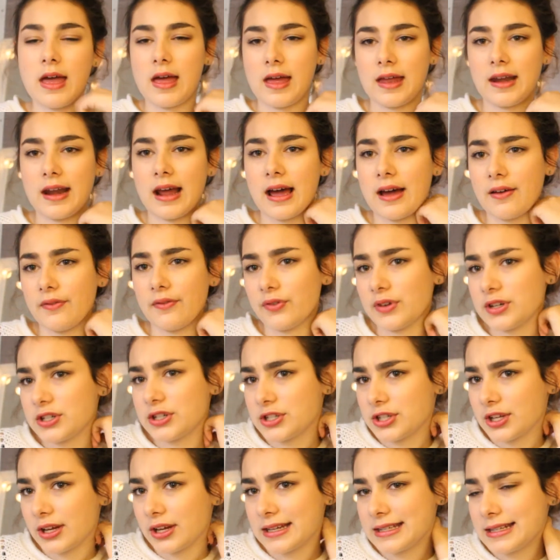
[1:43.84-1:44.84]
an
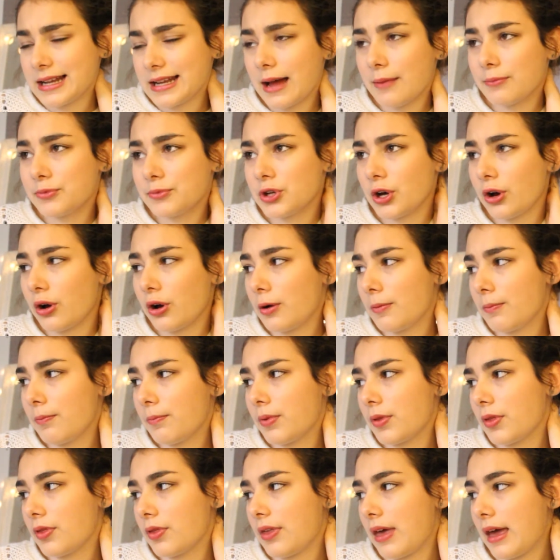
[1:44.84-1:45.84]
average size laptop,
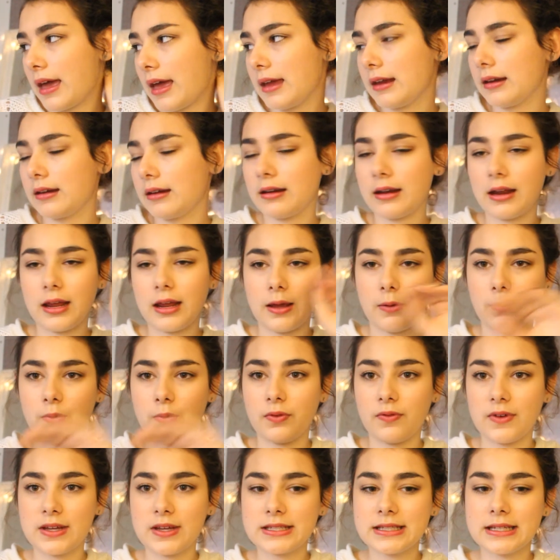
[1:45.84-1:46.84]
then it
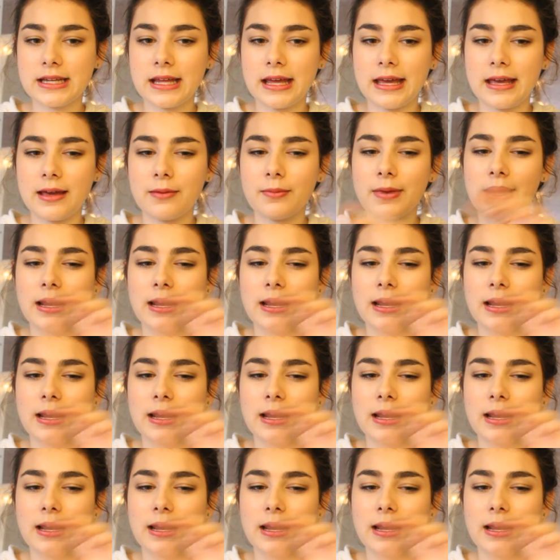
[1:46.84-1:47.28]
would fit in here.